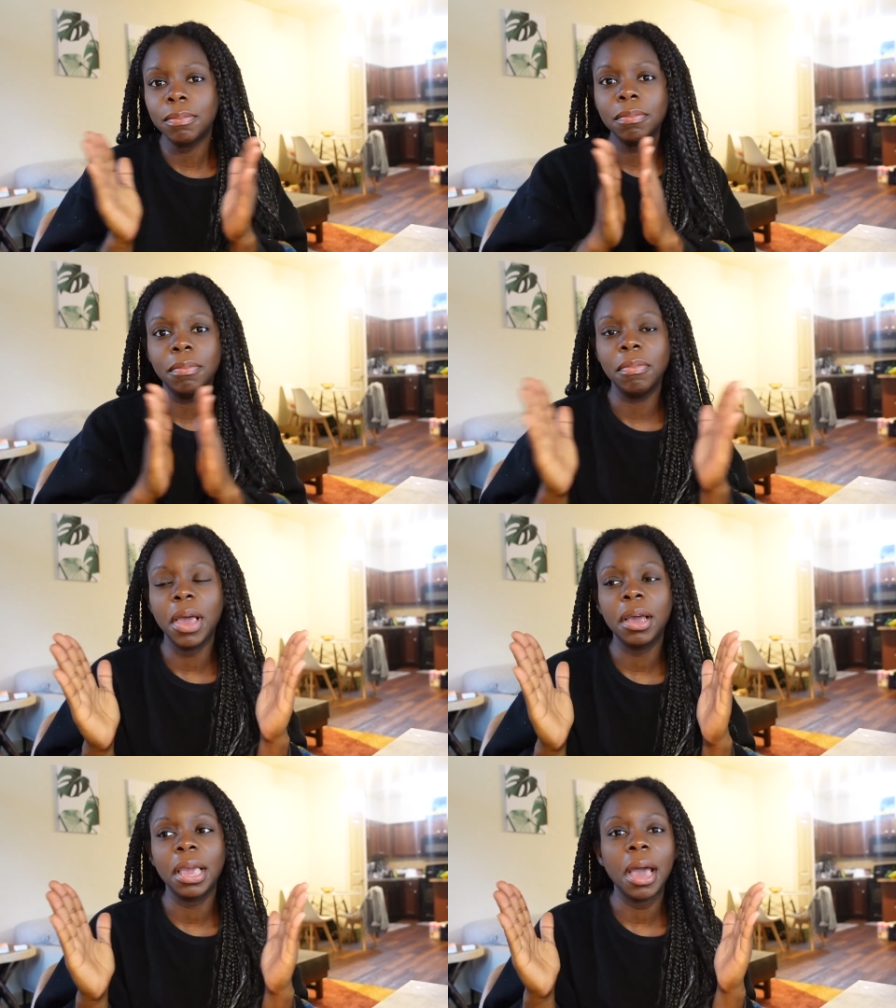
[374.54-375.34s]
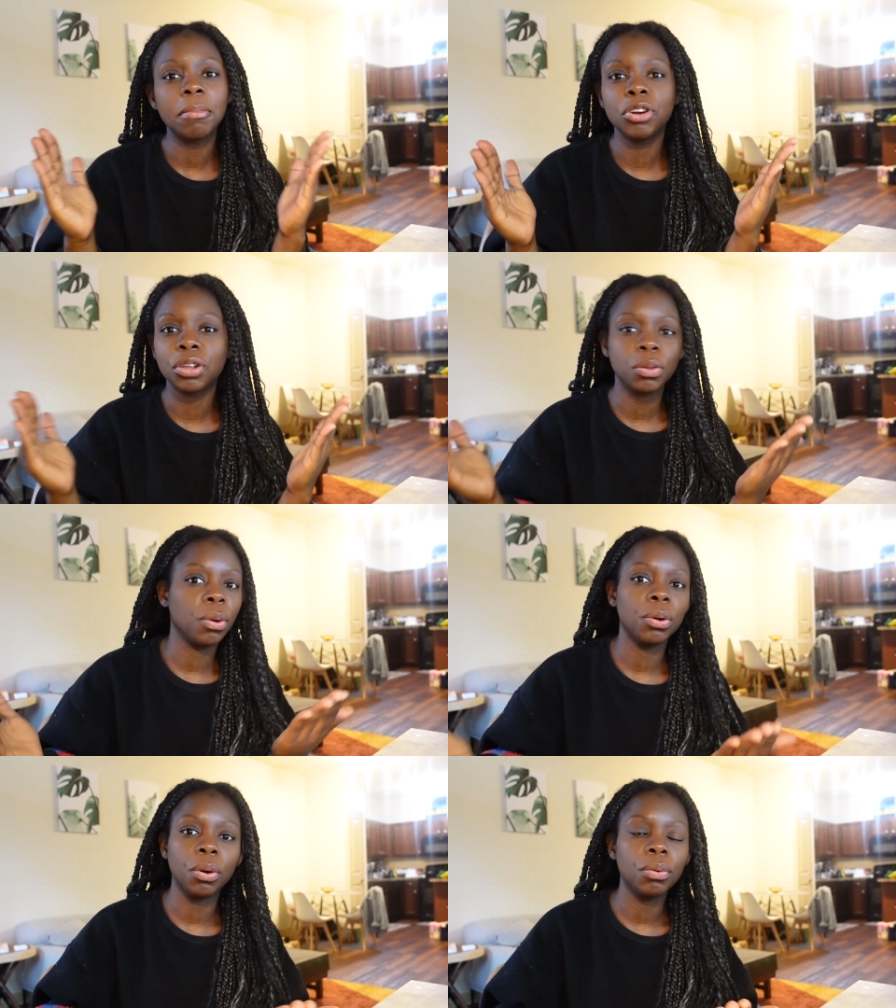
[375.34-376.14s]
that gap is just
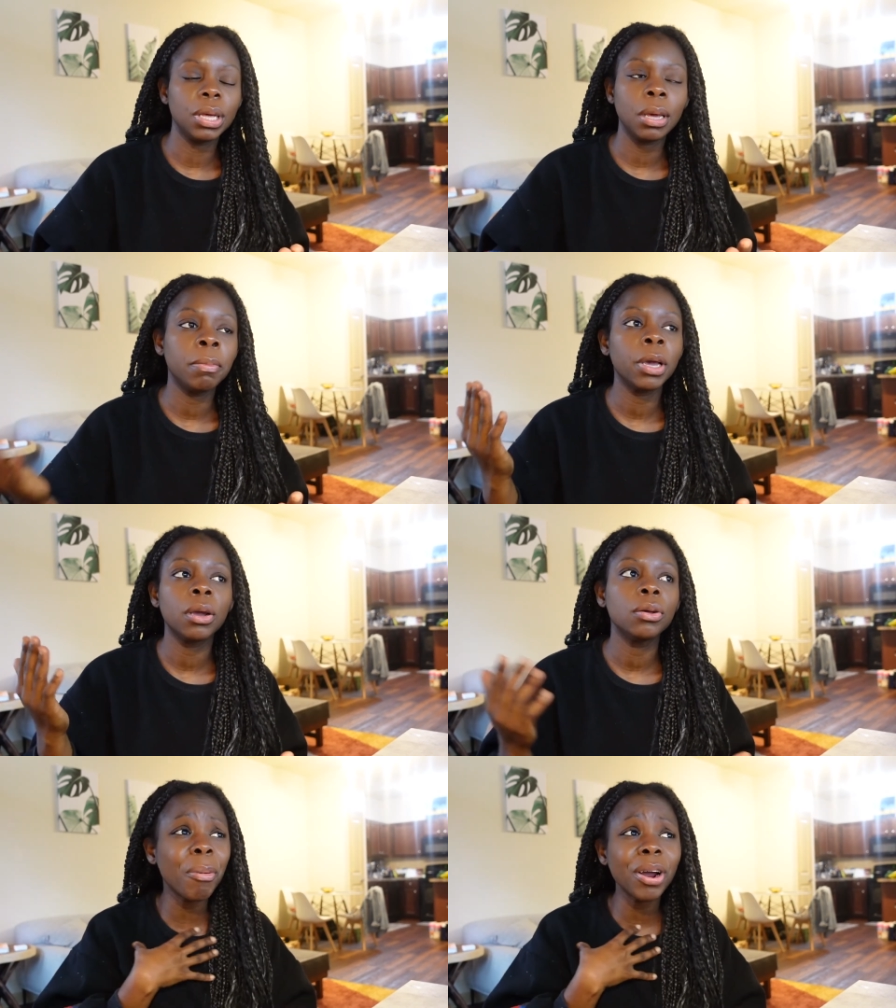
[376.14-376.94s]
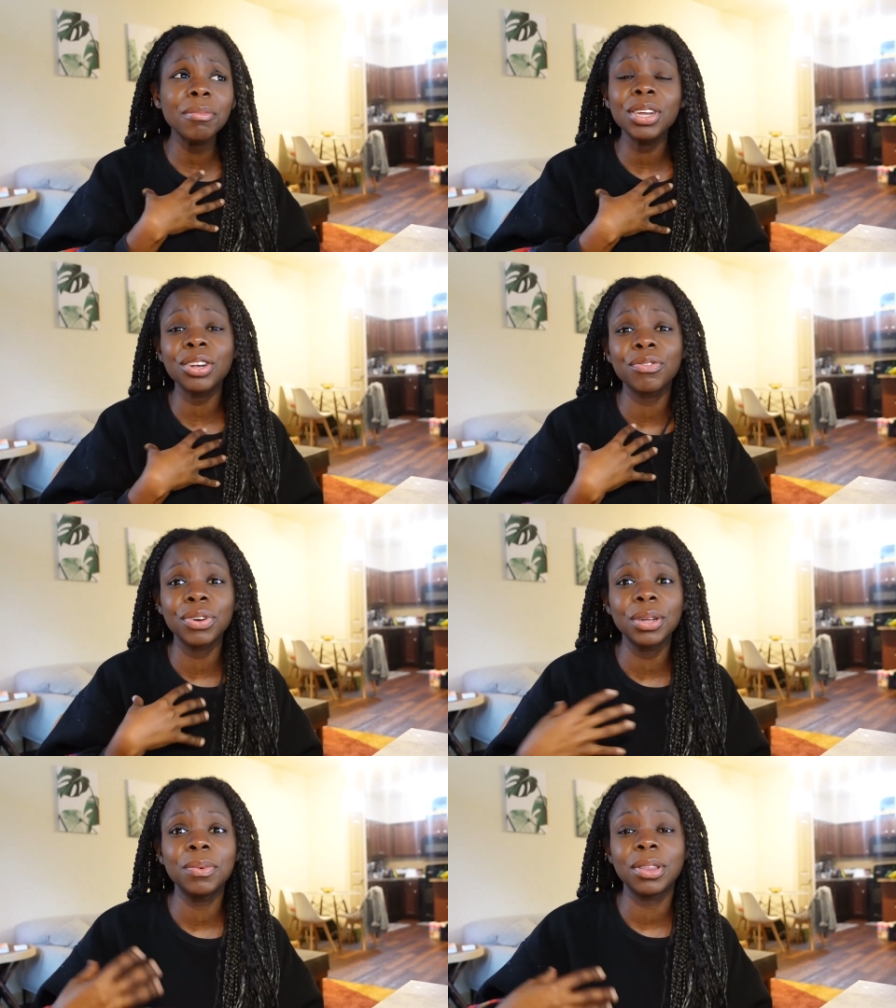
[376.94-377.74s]
going to only get bigger. Part of me just
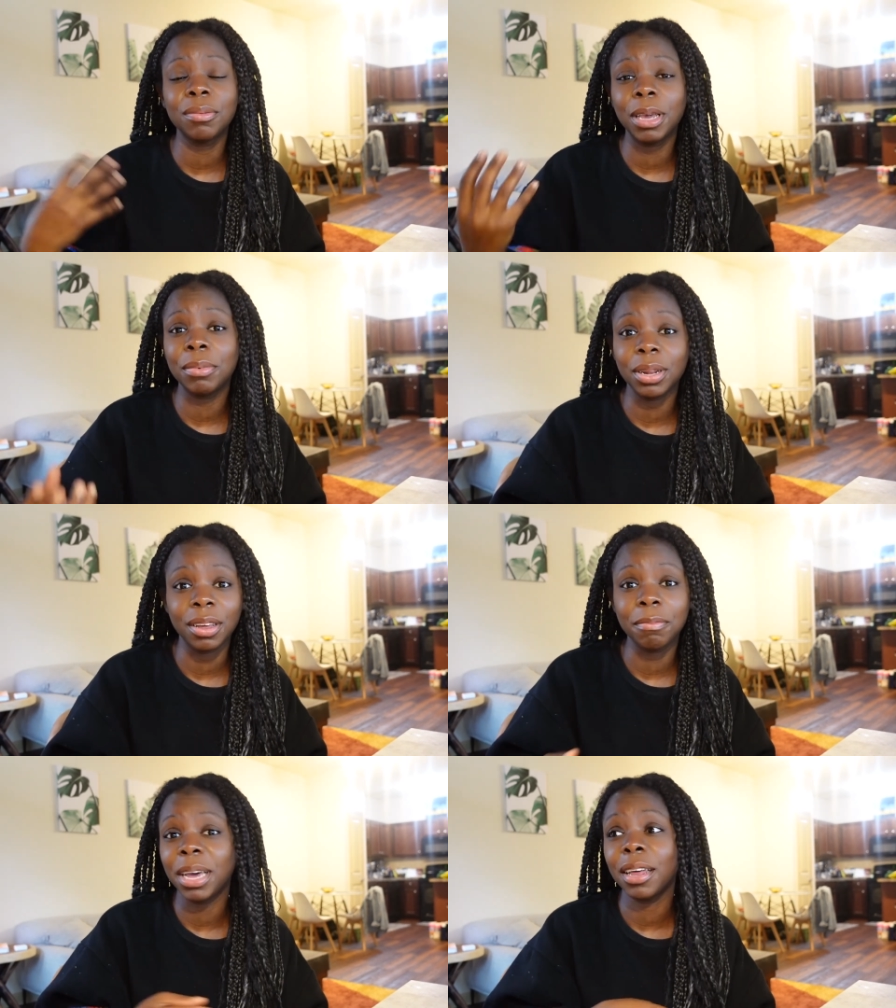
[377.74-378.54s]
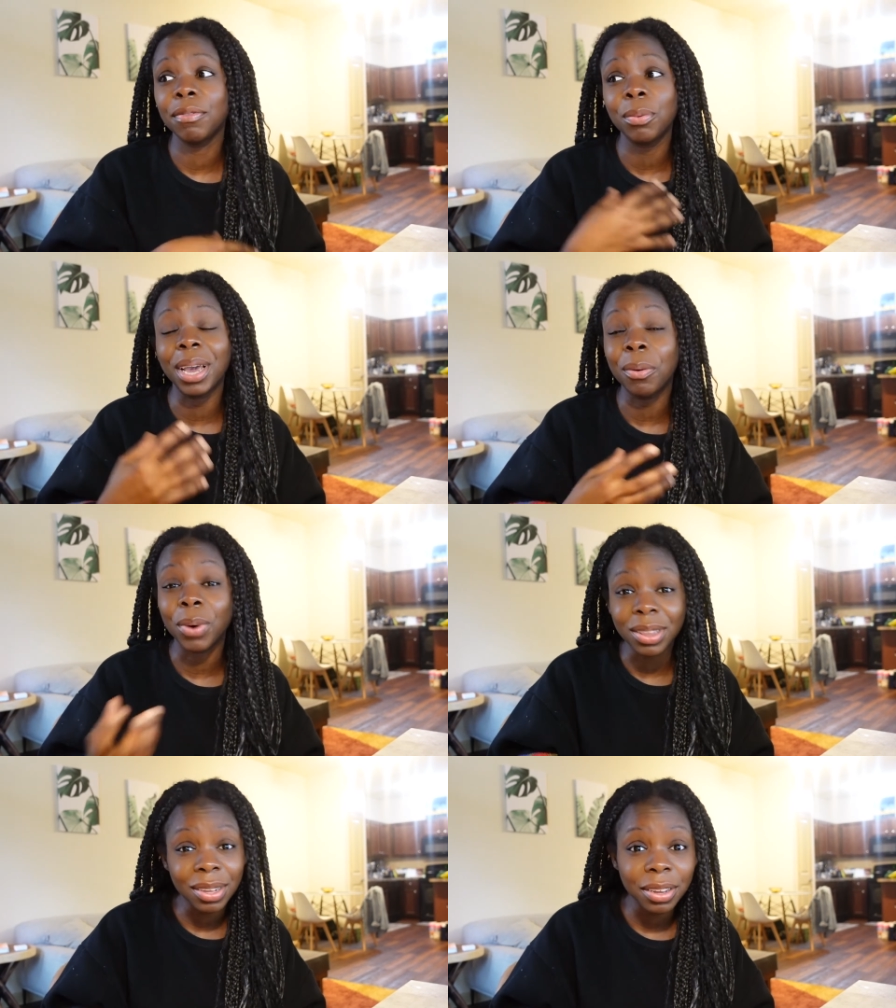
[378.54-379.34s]
really wants to be able to live my life the way I
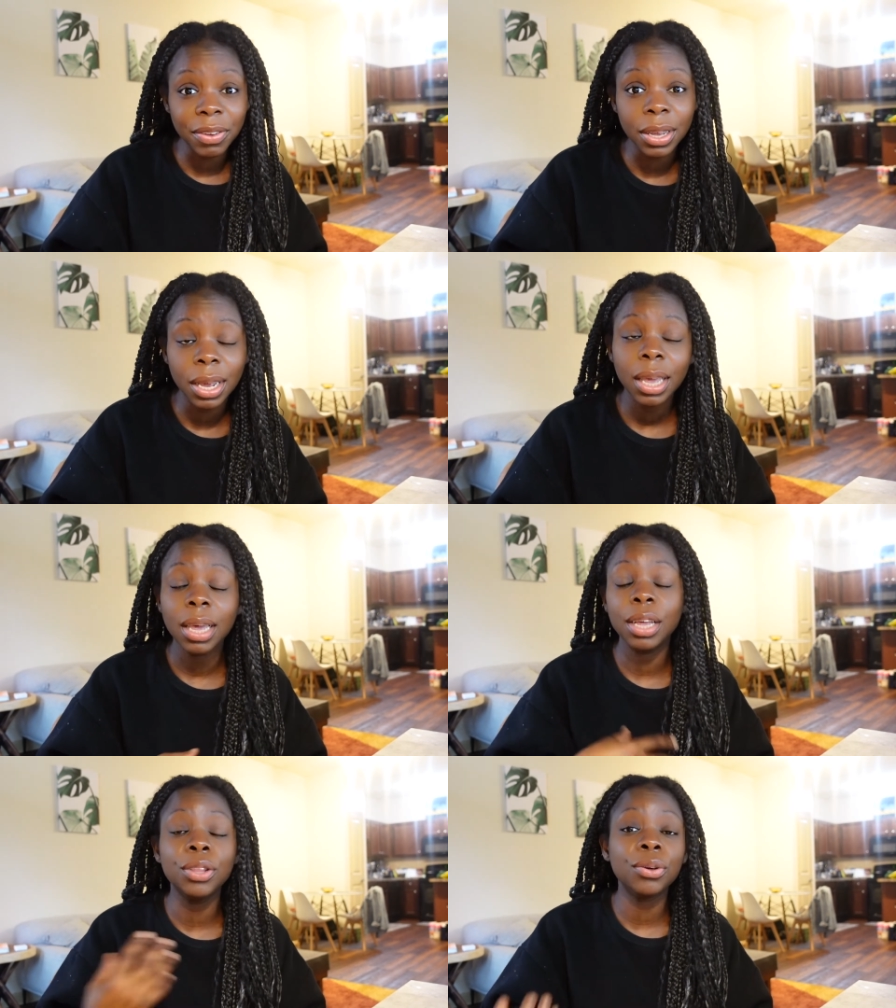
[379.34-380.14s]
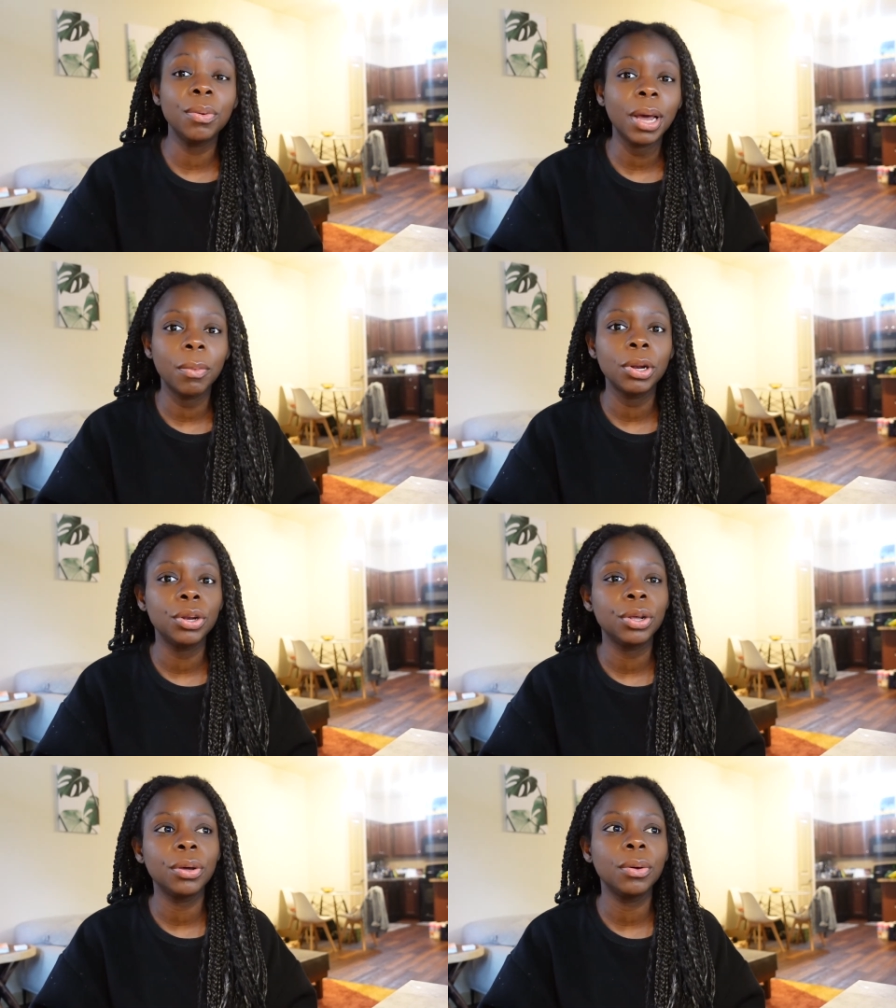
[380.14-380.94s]
want to live it and do what I want to
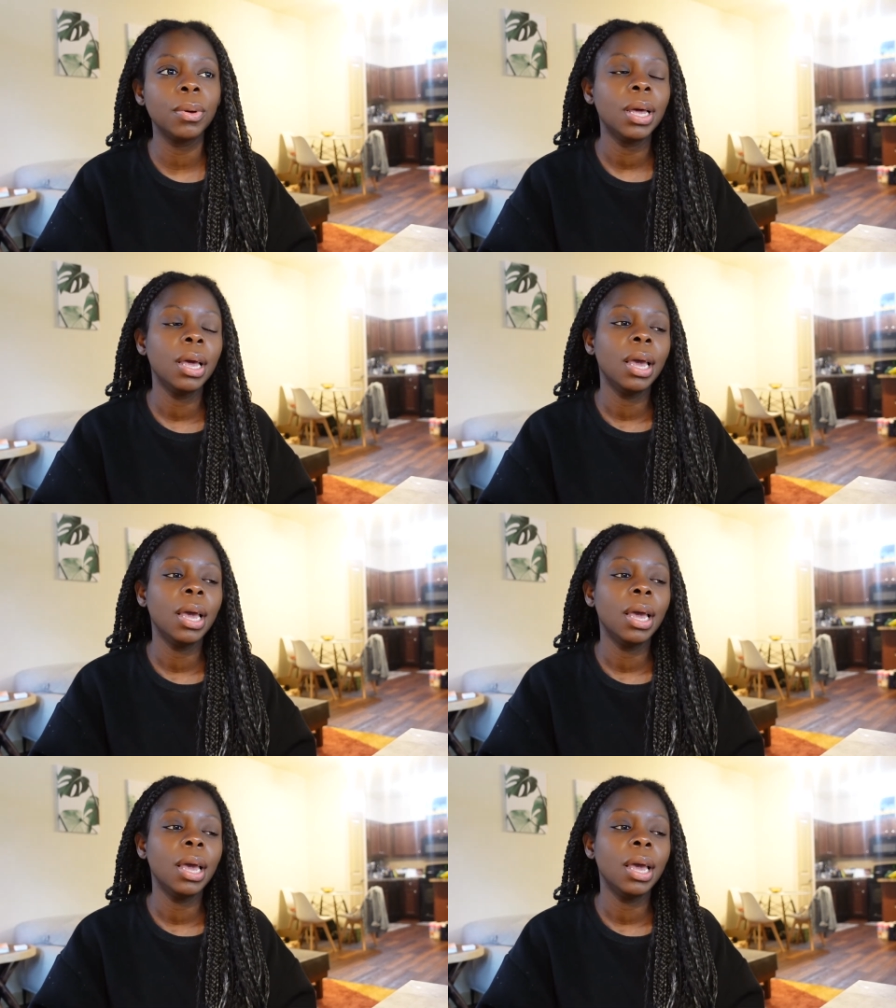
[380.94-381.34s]
do.